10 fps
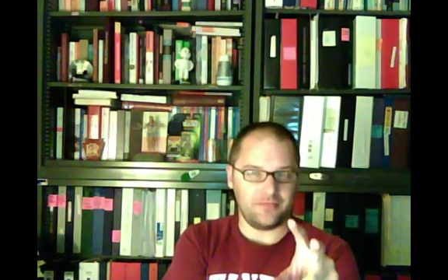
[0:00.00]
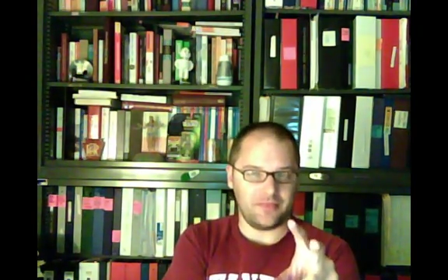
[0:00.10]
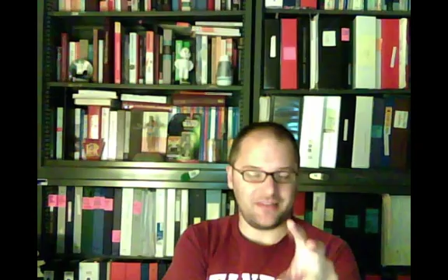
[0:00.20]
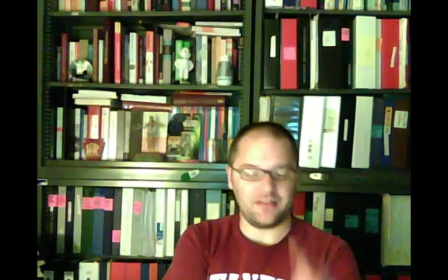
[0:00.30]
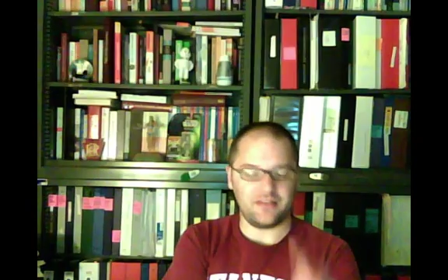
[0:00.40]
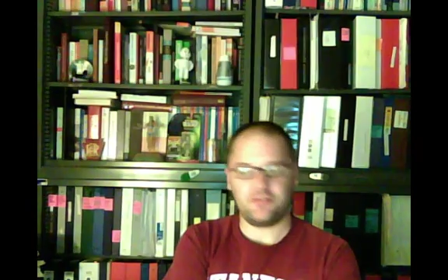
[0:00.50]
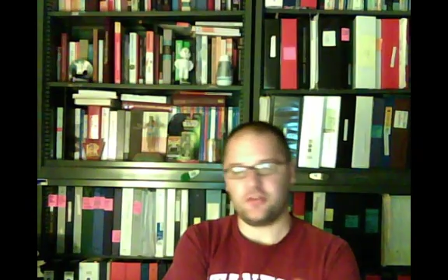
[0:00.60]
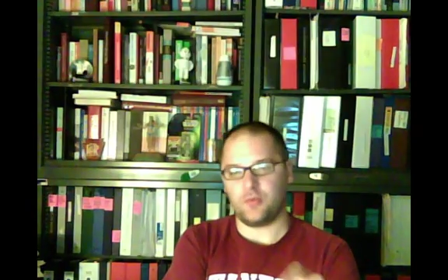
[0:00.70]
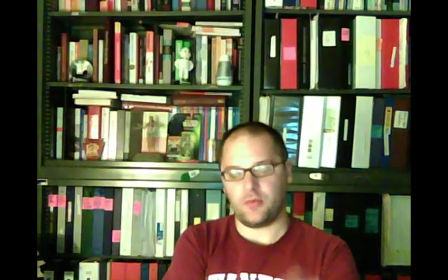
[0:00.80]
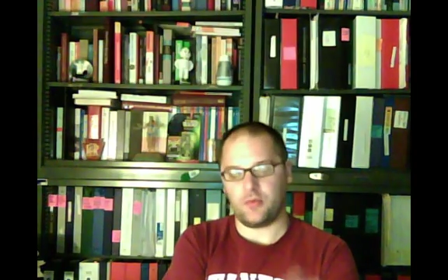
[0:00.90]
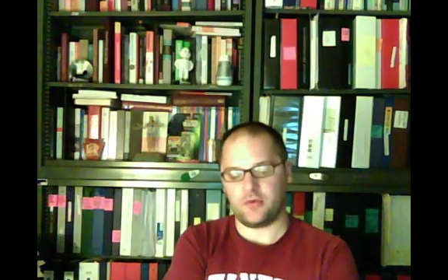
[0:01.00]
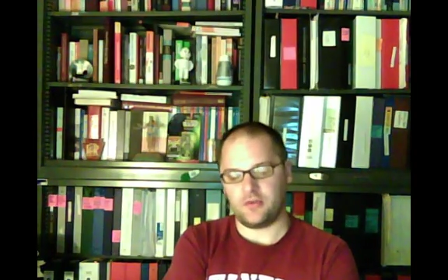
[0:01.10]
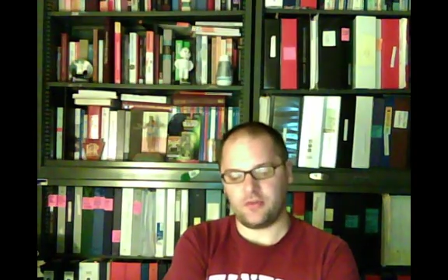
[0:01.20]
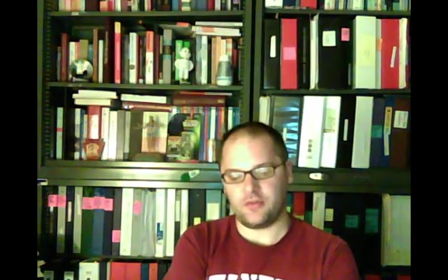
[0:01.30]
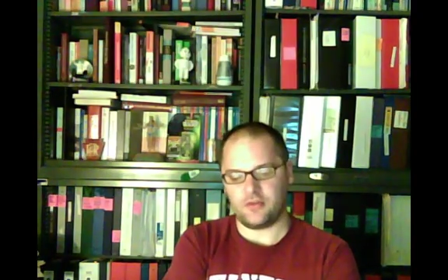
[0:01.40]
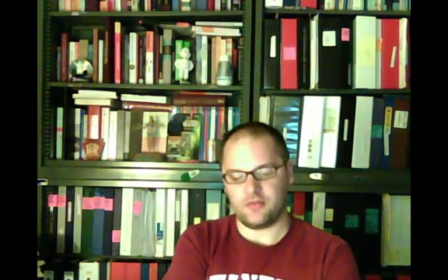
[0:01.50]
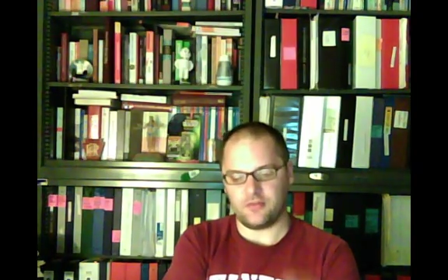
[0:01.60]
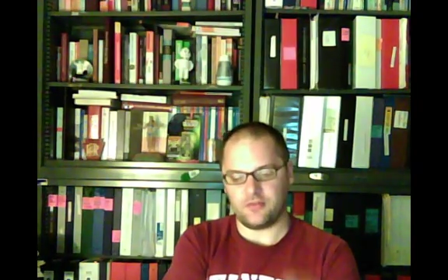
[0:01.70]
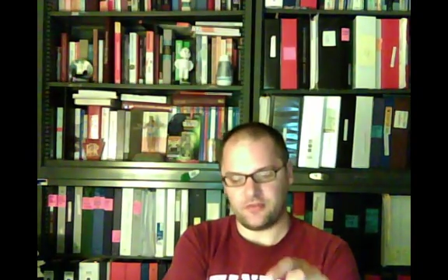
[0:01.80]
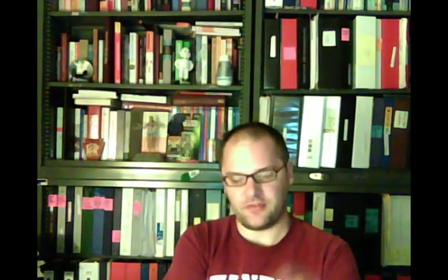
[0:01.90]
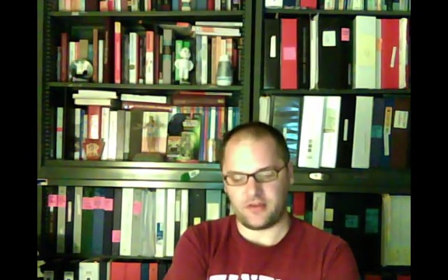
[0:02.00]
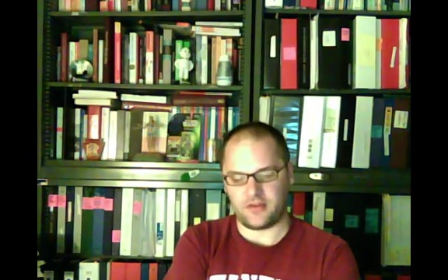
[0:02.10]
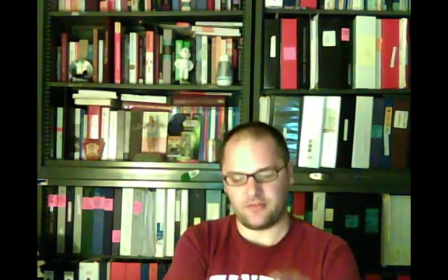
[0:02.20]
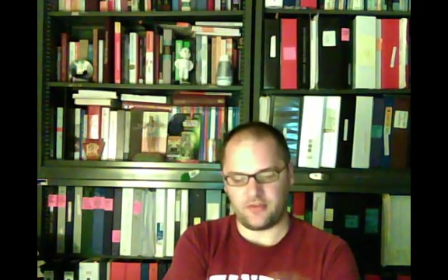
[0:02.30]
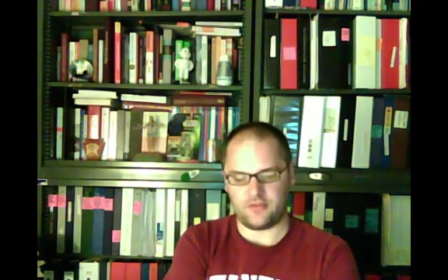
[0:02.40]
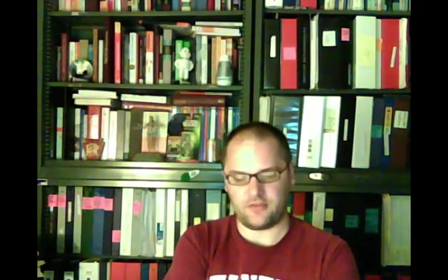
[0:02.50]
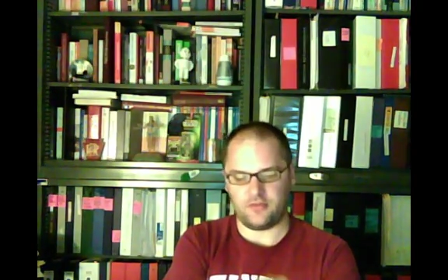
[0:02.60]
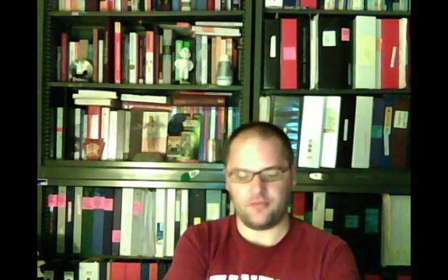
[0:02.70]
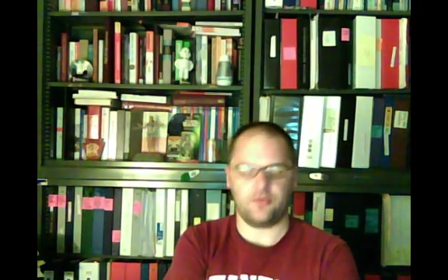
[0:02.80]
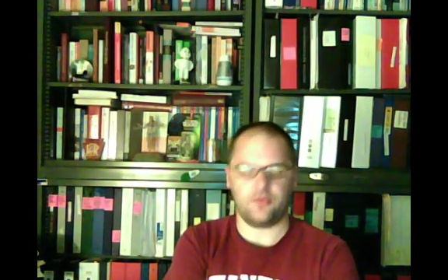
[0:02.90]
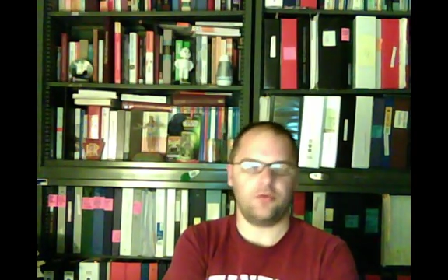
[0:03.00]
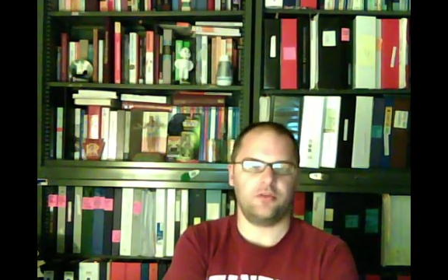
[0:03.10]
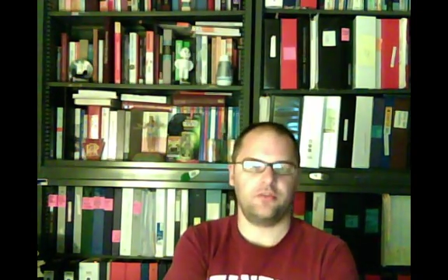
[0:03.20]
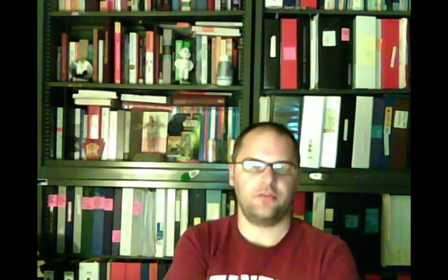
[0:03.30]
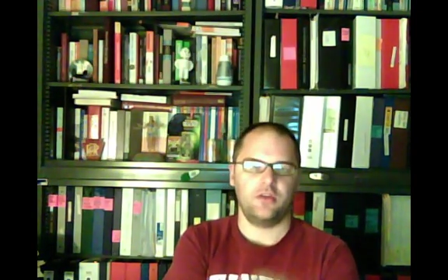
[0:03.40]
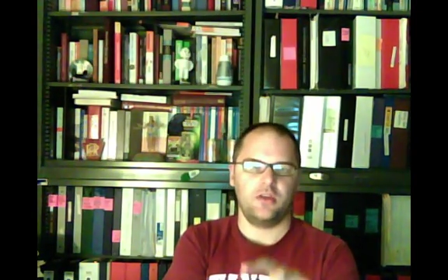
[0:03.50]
Essentially, what we're going to try to do in this second section of the course